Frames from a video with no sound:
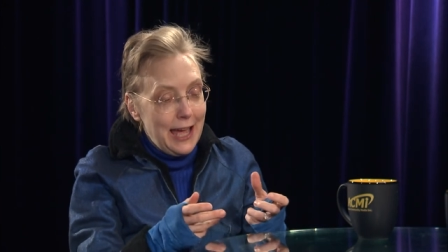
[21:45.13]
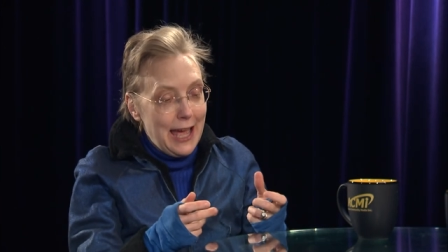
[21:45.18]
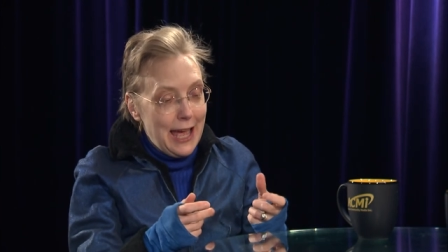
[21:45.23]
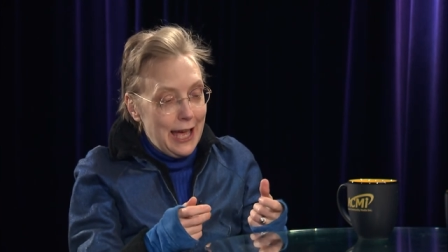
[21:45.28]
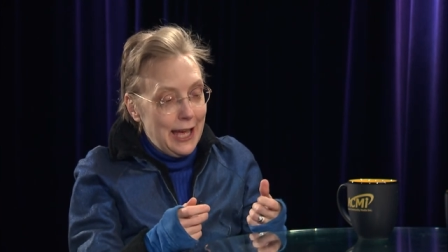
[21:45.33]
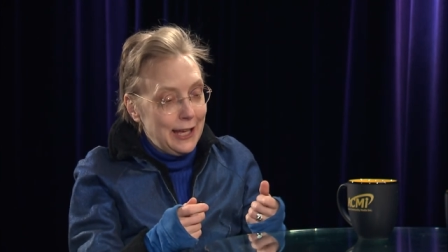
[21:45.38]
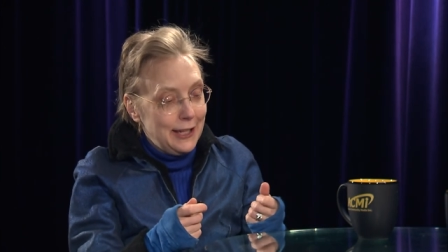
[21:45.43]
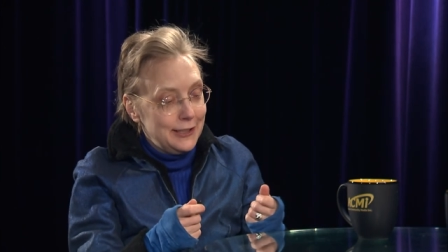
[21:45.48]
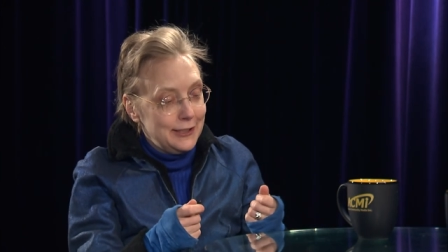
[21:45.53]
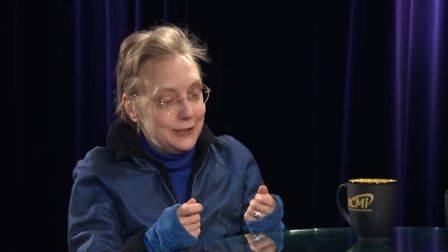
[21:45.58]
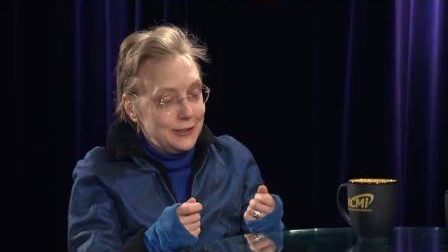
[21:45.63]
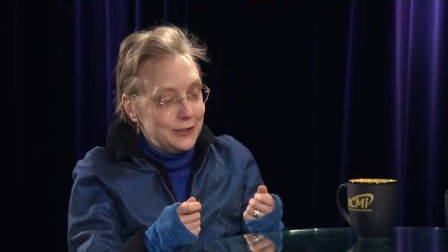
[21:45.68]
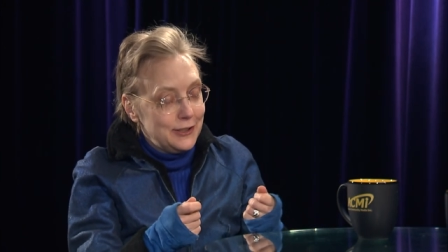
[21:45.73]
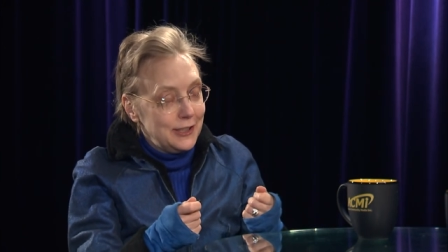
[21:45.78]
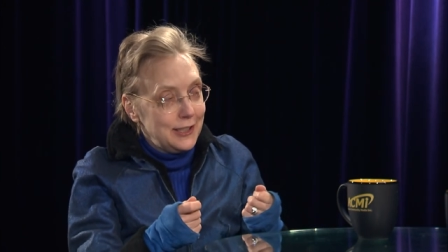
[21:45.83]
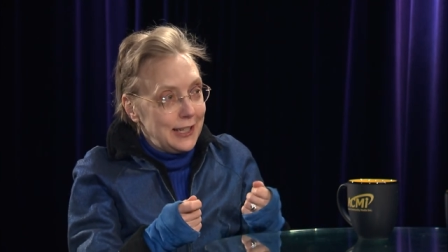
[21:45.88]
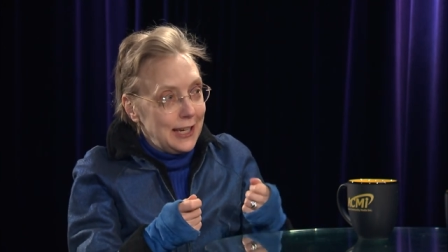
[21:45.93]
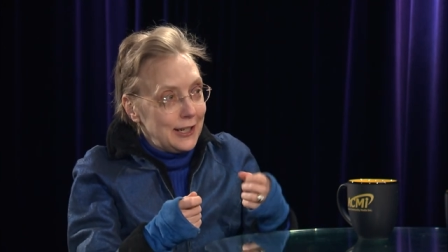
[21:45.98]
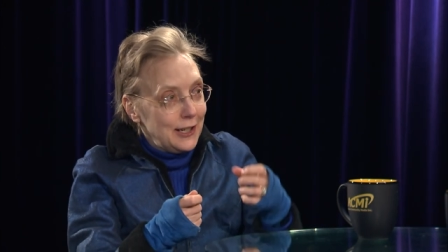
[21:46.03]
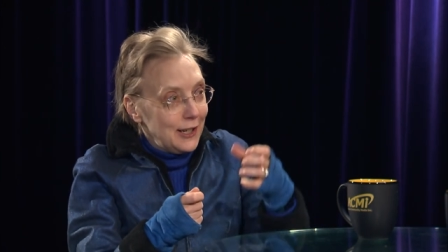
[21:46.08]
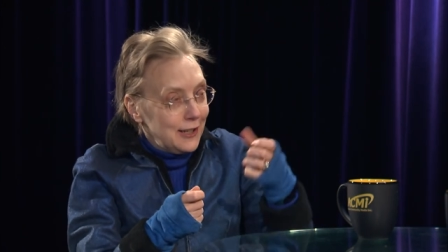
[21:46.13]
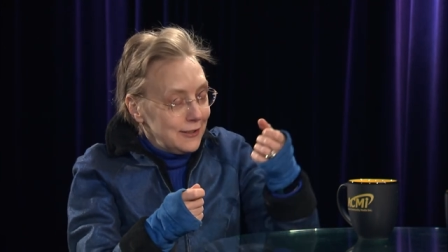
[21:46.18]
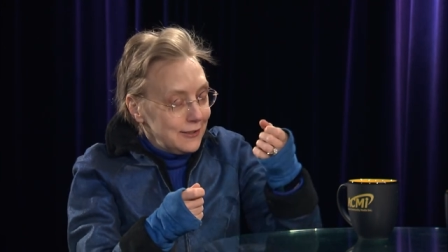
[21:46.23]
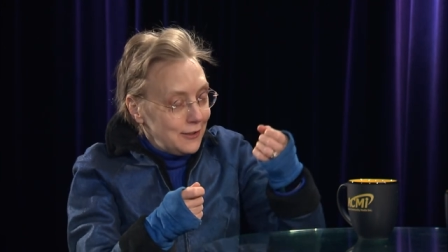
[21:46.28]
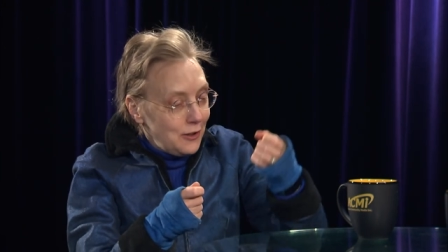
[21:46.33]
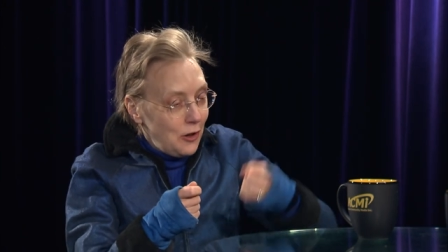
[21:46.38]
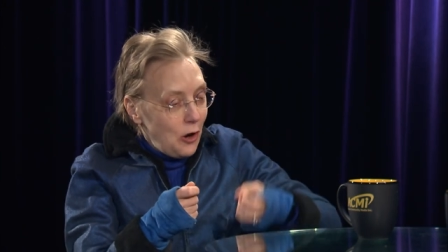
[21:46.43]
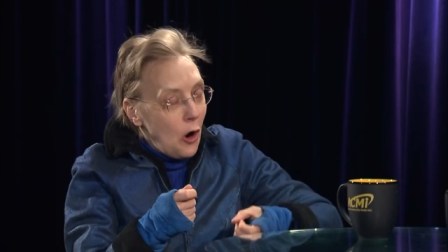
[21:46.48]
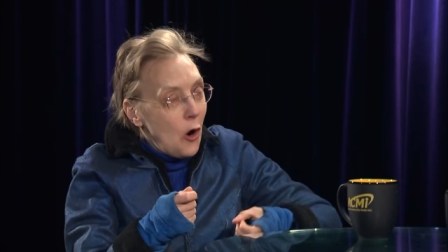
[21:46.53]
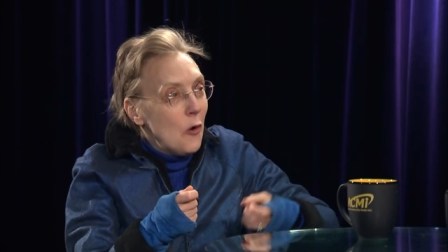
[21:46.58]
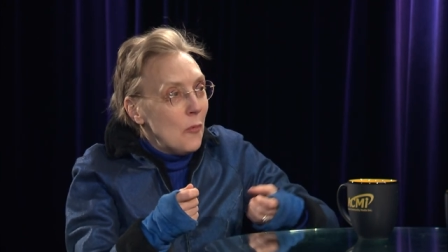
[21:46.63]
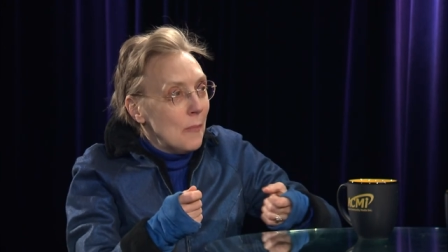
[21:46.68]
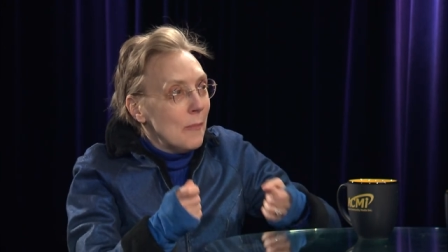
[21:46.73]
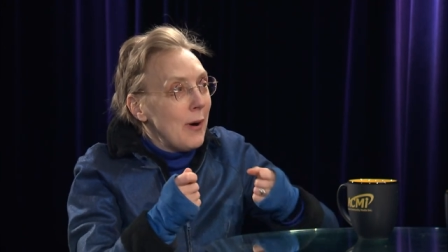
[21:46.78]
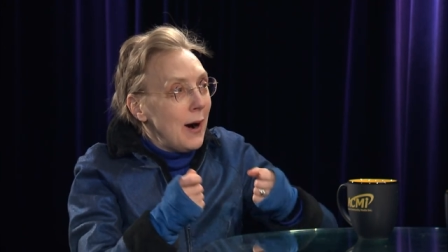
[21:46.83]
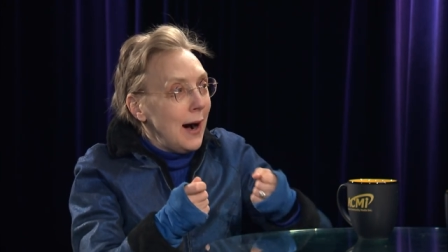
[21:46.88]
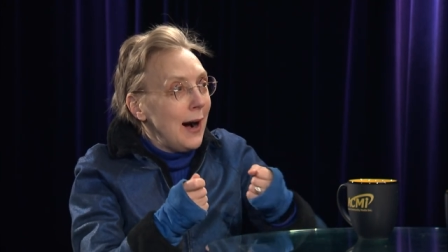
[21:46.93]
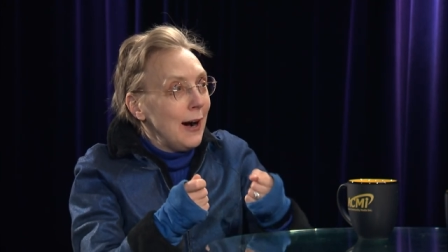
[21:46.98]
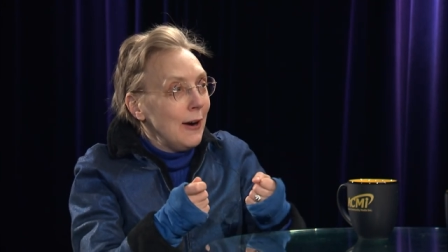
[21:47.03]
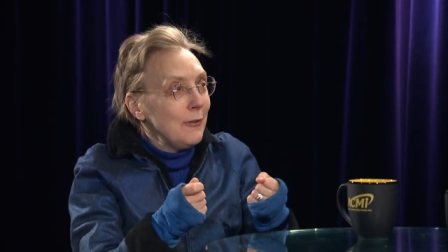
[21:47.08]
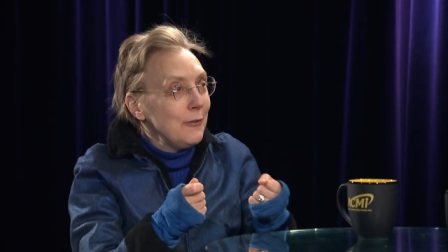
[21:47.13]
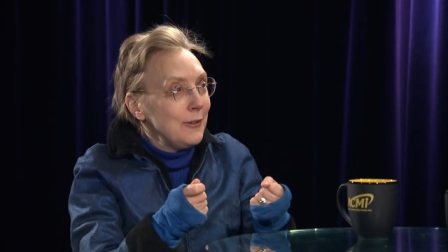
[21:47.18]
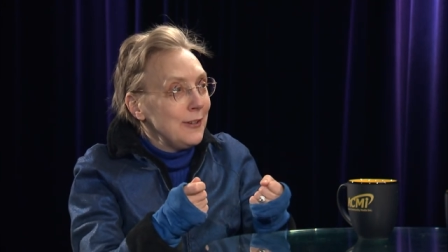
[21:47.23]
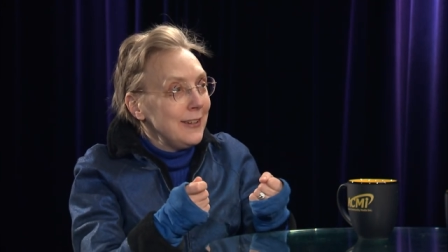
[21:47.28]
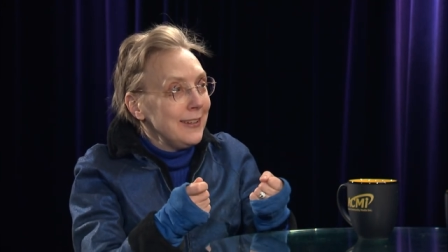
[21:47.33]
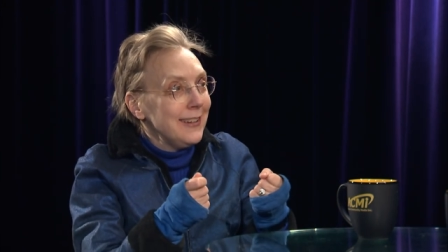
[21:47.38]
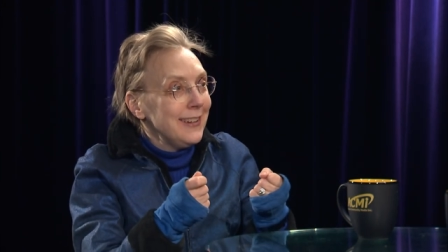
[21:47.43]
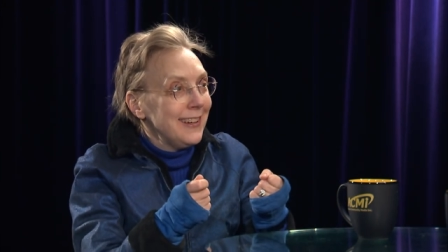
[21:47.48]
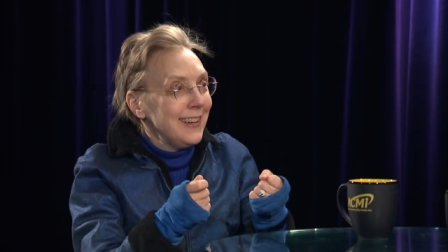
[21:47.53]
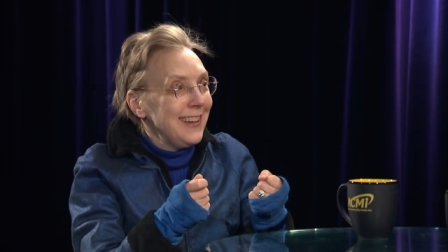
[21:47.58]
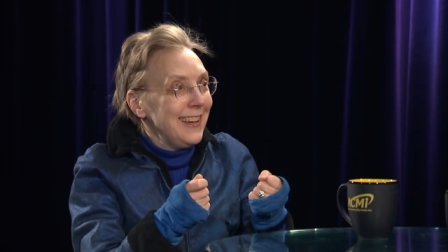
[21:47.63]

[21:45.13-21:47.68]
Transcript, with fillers: and get it comb bound